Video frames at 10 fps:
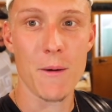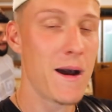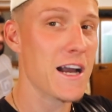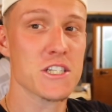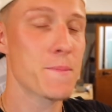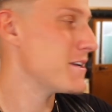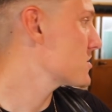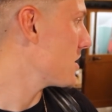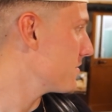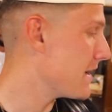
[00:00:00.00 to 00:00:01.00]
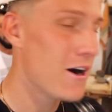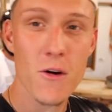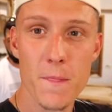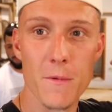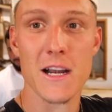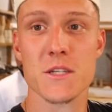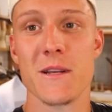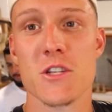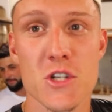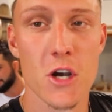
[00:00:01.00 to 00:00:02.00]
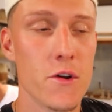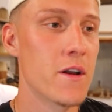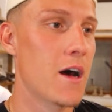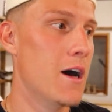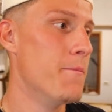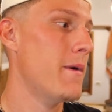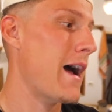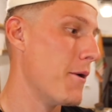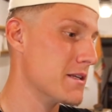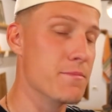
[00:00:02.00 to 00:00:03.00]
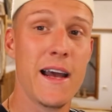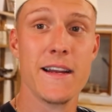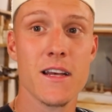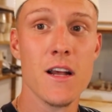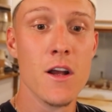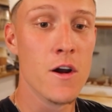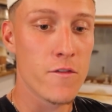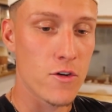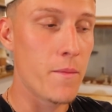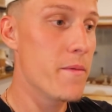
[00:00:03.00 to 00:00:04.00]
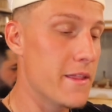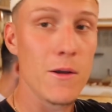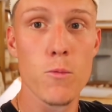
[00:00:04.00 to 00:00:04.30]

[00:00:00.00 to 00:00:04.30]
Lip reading: And we're actually being shown how it's made from the